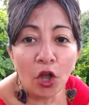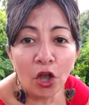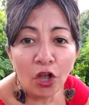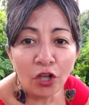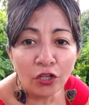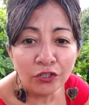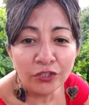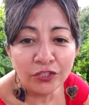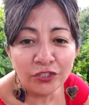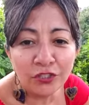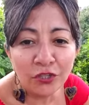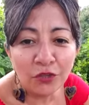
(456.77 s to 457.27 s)

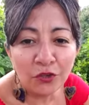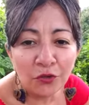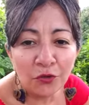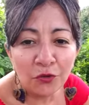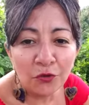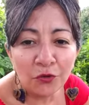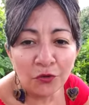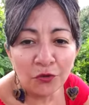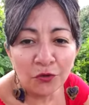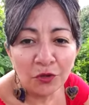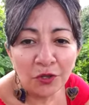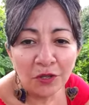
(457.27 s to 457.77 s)

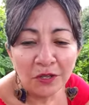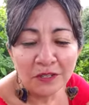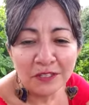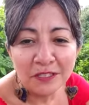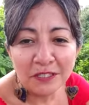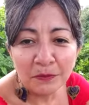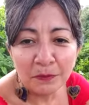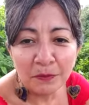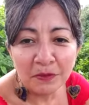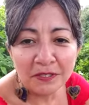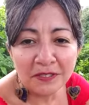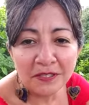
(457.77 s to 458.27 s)
also
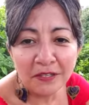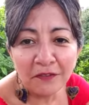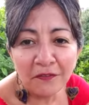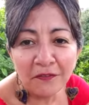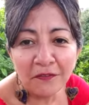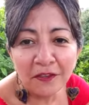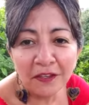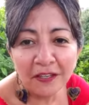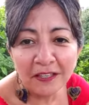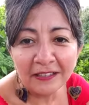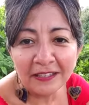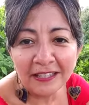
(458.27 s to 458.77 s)

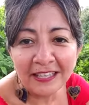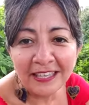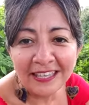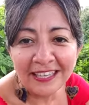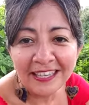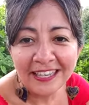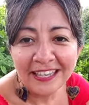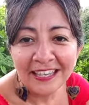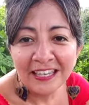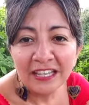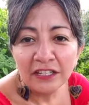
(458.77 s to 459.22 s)
specifically